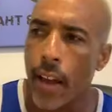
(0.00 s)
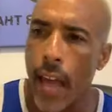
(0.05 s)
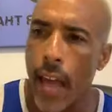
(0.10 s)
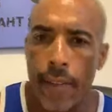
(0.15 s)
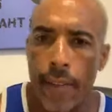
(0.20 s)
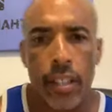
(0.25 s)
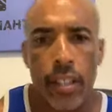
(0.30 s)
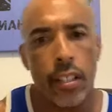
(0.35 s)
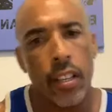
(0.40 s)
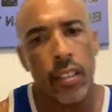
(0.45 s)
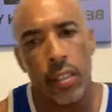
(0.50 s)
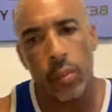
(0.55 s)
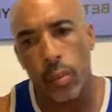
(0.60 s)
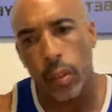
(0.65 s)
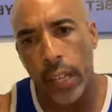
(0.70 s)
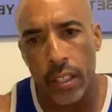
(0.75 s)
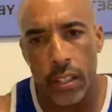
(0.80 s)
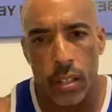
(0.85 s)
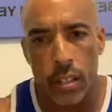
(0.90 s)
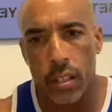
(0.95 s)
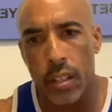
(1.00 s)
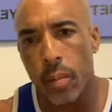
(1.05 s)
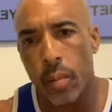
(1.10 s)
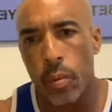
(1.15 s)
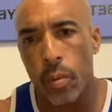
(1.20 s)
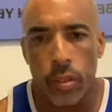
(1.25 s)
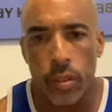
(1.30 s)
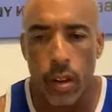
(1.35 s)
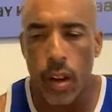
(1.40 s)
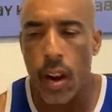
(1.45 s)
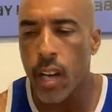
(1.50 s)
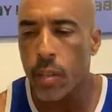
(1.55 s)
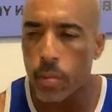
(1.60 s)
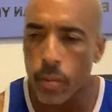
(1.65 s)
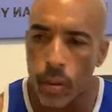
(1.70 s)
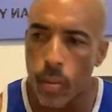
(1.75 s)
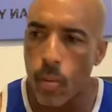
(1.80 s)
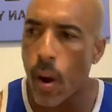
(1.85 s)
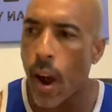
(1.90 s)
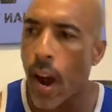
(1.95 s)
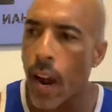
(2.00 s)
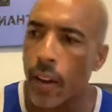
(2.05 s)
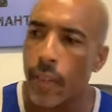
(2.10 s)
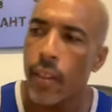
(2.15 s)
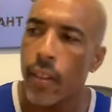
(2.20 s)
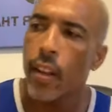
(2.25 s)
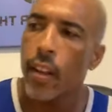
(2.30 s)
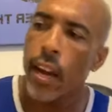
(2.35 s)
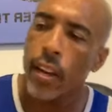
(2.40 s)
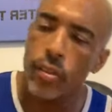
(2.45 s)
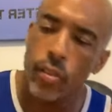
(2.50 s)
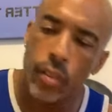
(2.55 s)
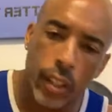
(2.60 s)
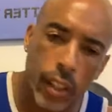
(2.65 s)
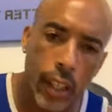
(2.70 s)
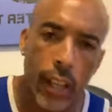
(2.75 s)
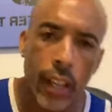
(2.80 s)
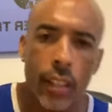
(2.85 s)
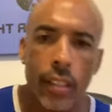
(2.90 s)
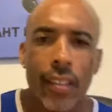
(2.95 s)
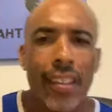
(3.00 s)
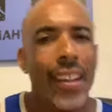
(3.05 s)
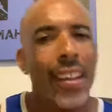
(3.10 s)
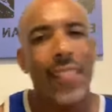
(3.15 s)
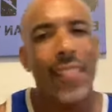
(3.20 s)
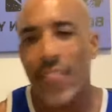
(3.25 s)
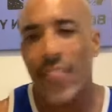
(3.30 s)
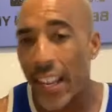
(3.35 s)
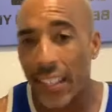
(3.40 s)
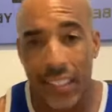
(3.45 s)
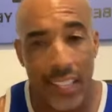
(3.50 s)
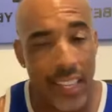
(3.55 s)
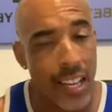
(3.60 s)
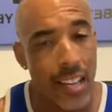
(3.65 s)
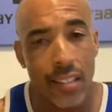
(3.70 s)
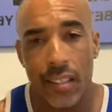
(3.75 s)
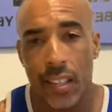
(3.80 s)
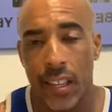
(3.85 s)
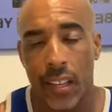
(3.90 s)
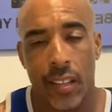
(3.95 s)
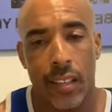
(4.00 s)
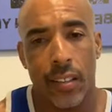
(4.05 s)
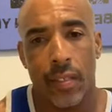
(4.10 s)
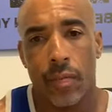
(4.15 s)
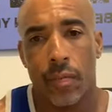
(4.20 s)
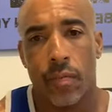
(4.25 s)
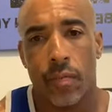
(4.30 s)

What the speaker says: and have a decent relationship with your husband or wife and your kids? That's easy.